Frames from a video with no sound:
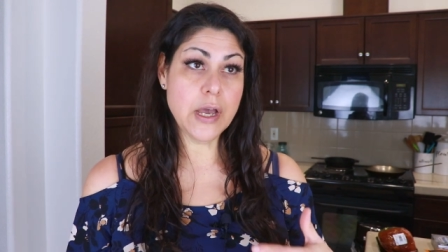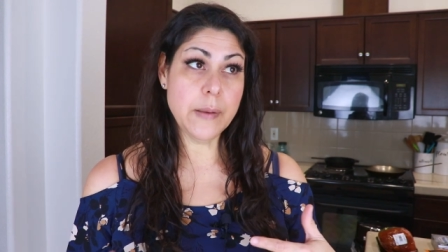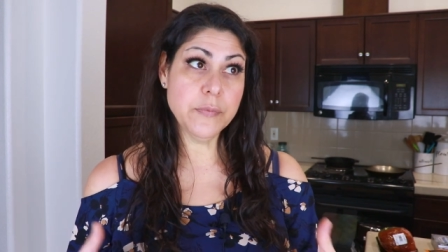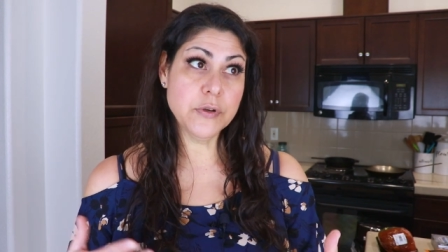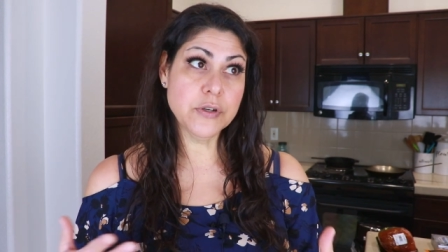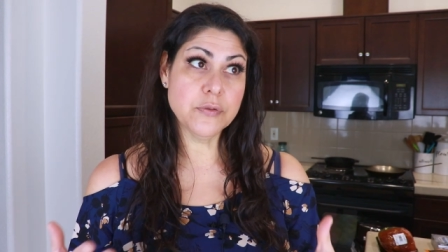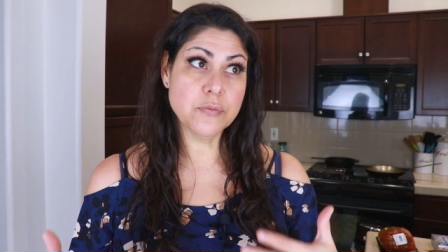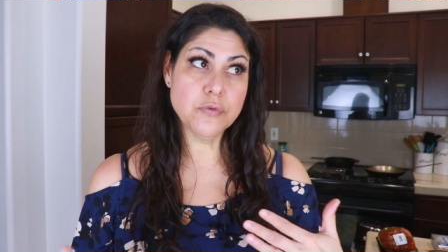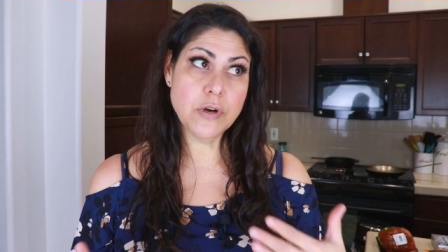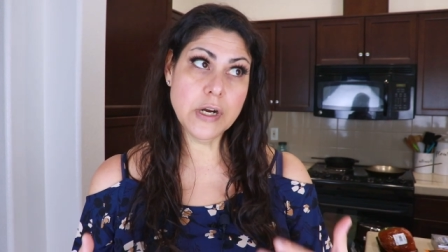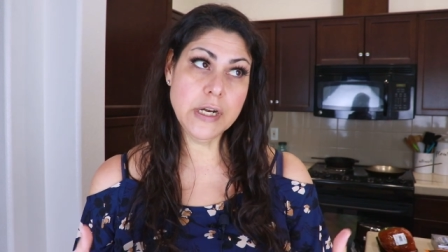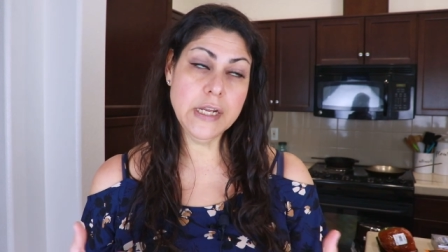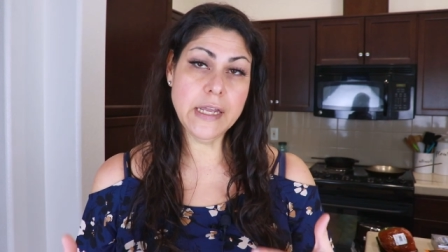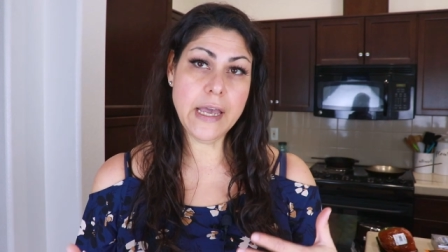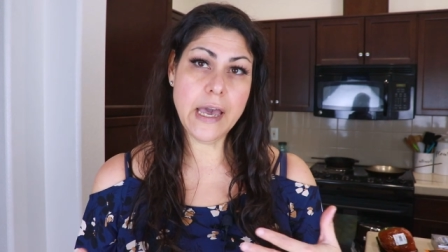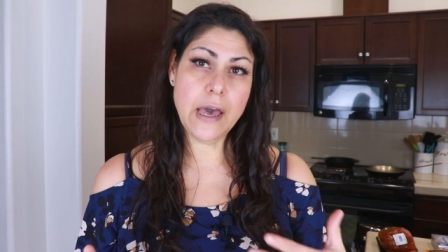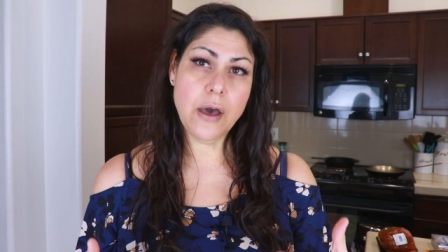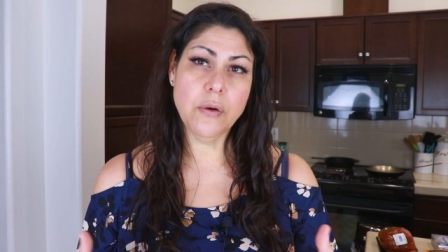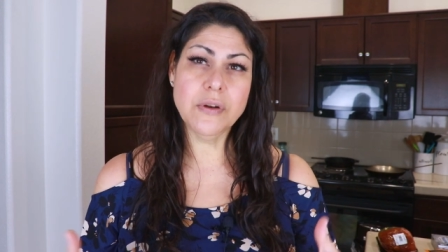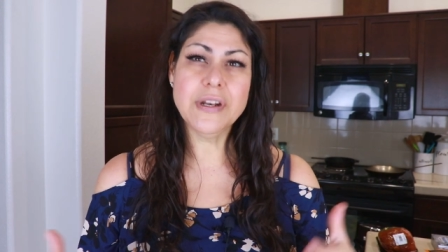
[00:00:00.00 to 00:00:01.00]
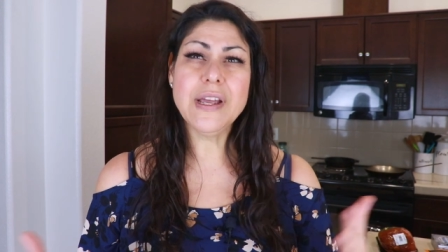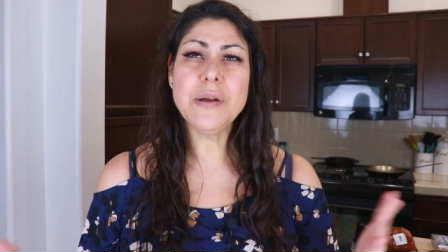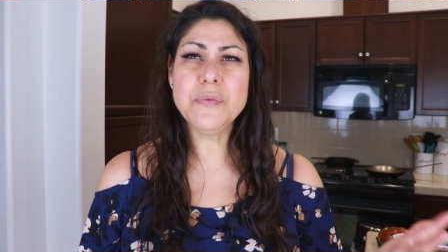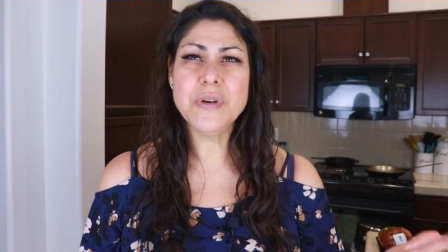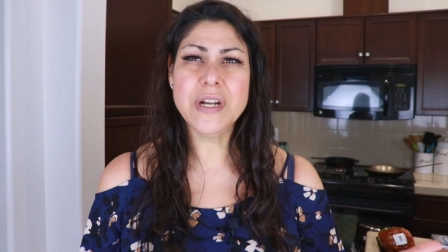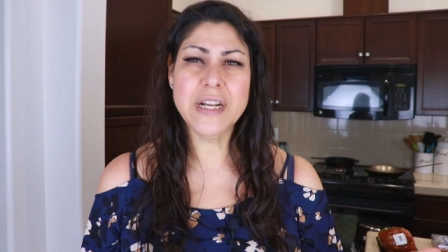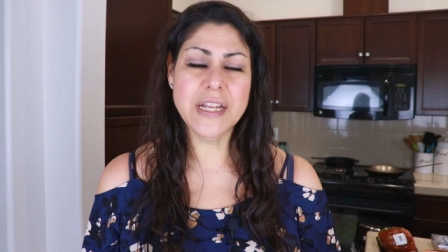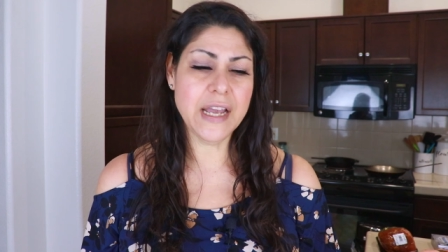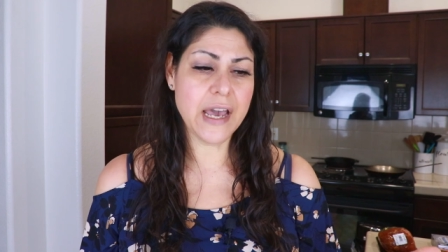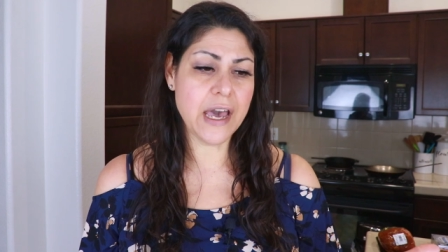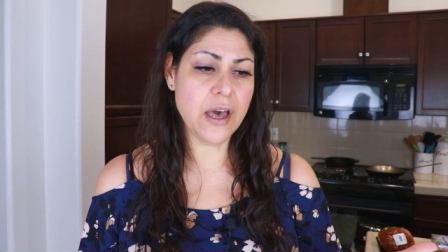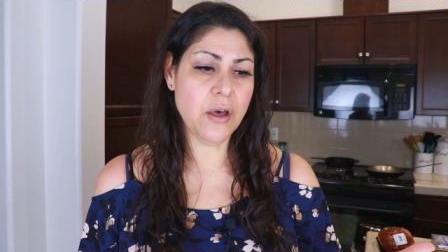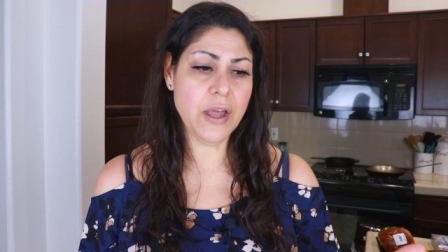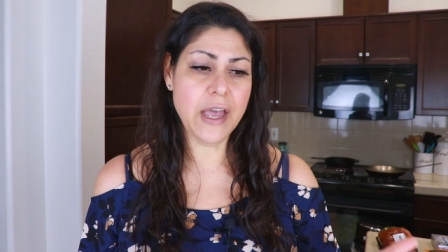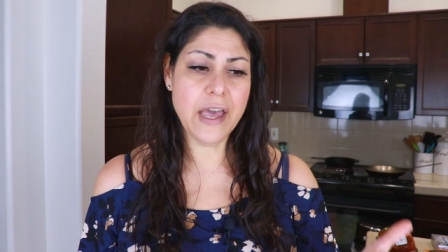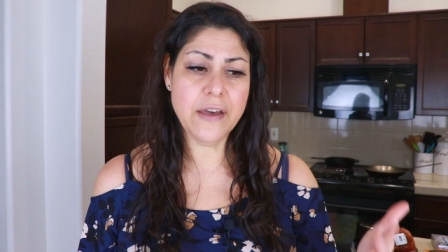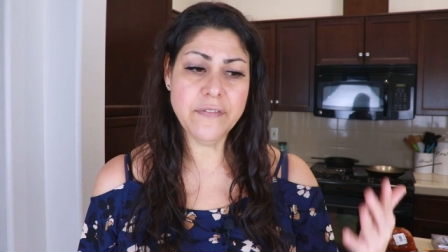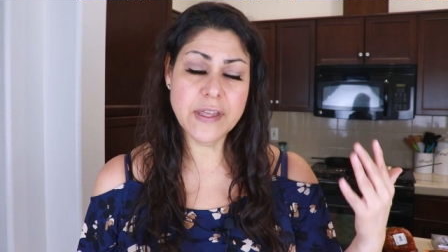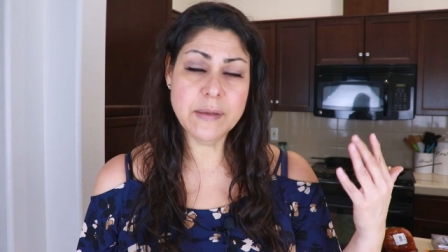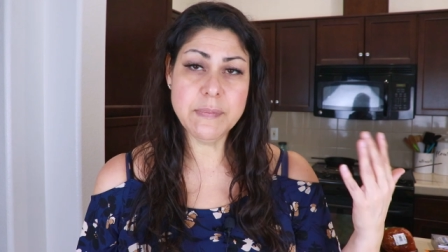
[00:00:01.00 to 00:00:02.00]
am running out not running out i
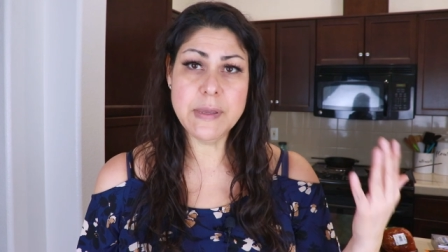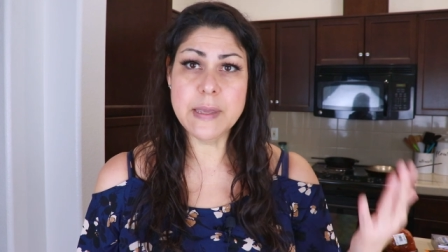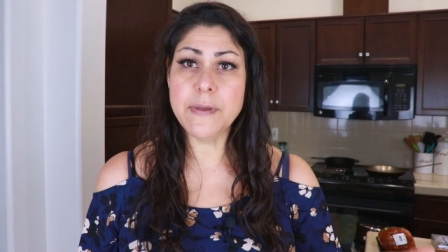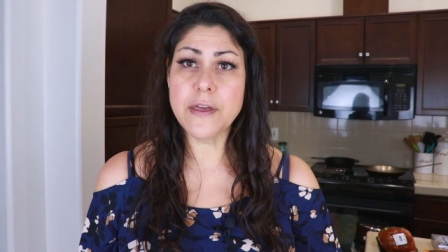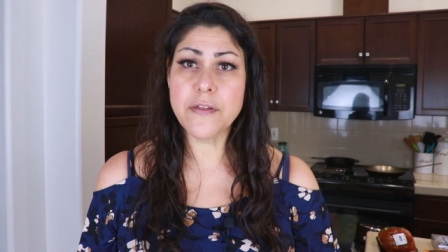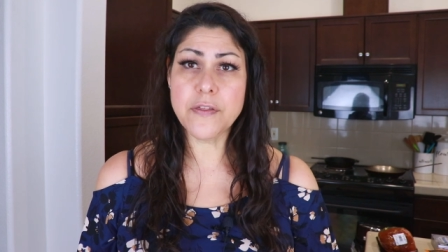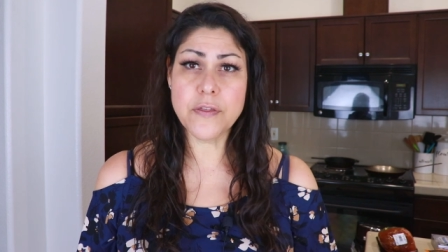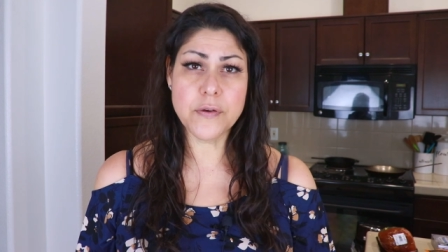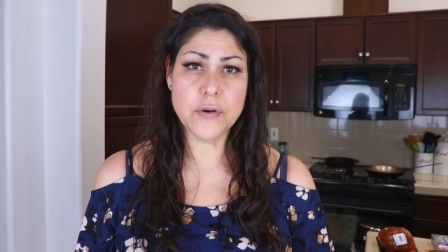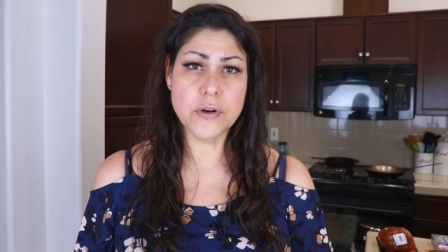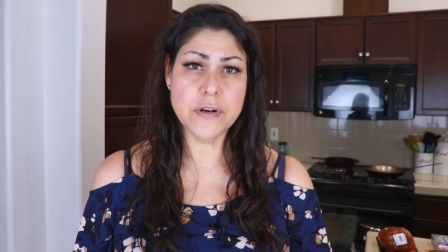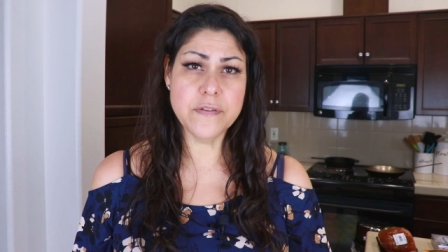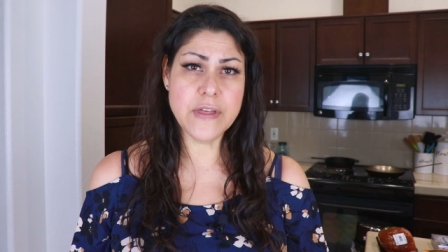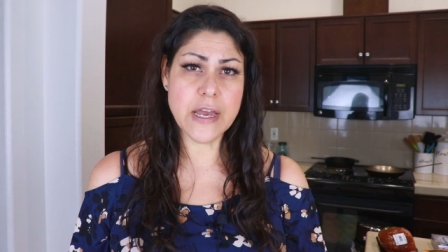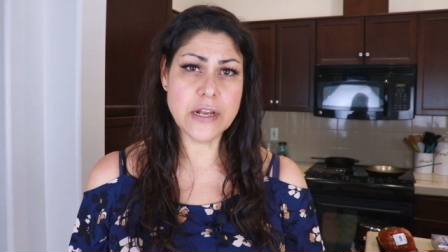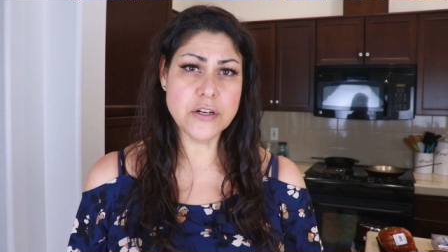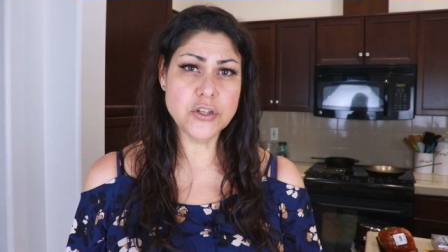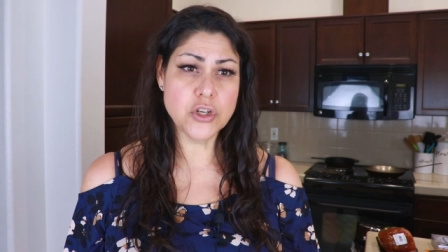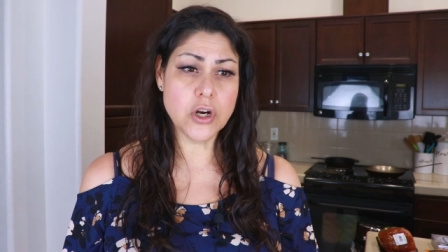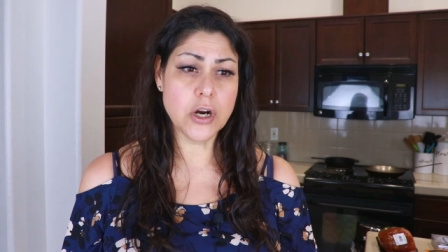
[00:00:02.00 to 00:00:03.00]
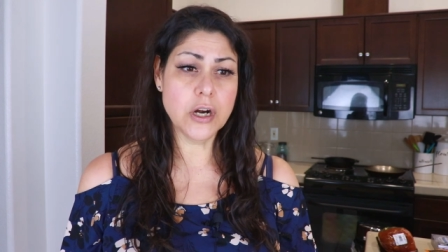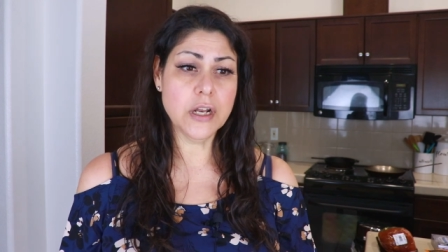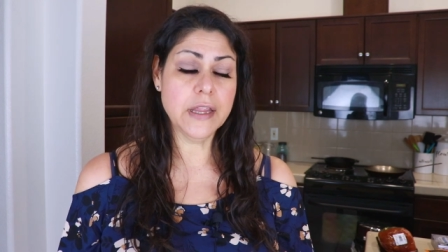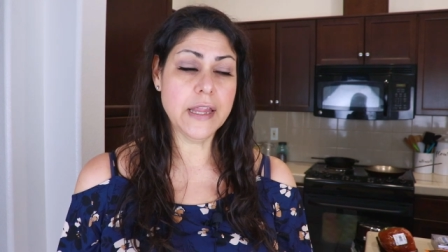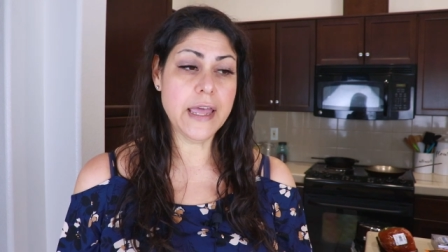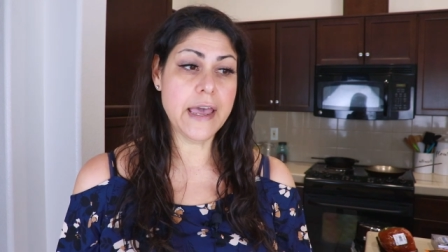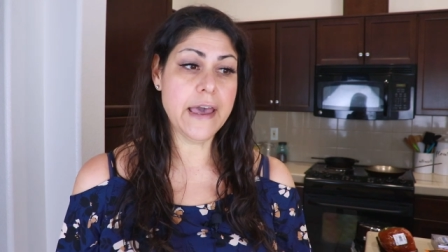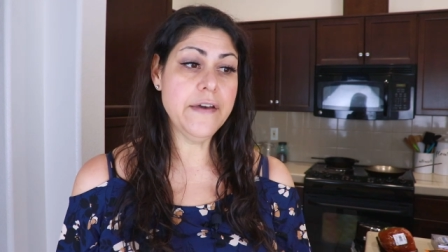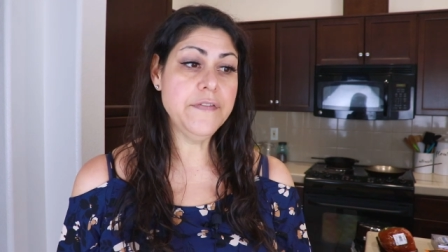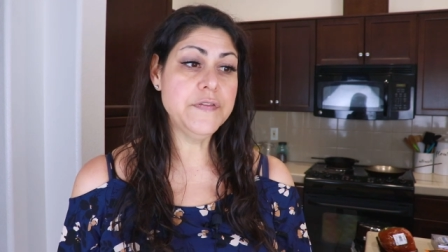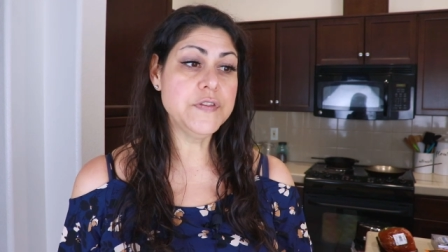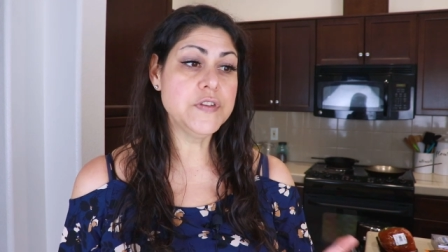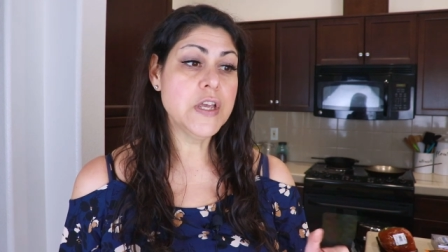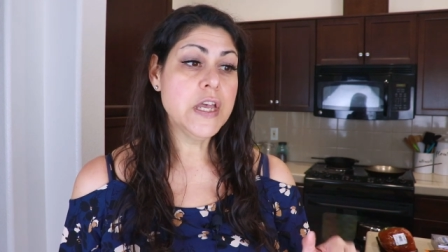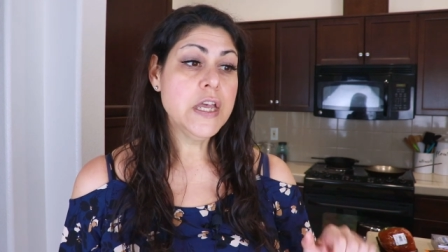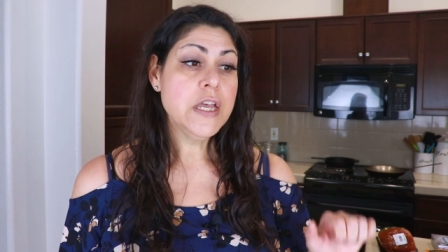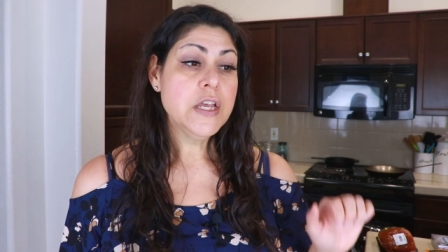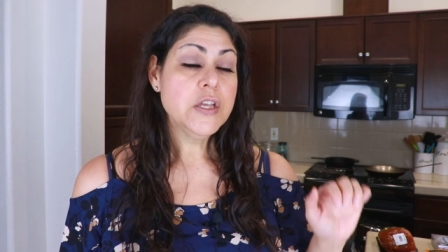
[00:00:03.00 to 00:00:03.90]
have like maybe a third of that jar left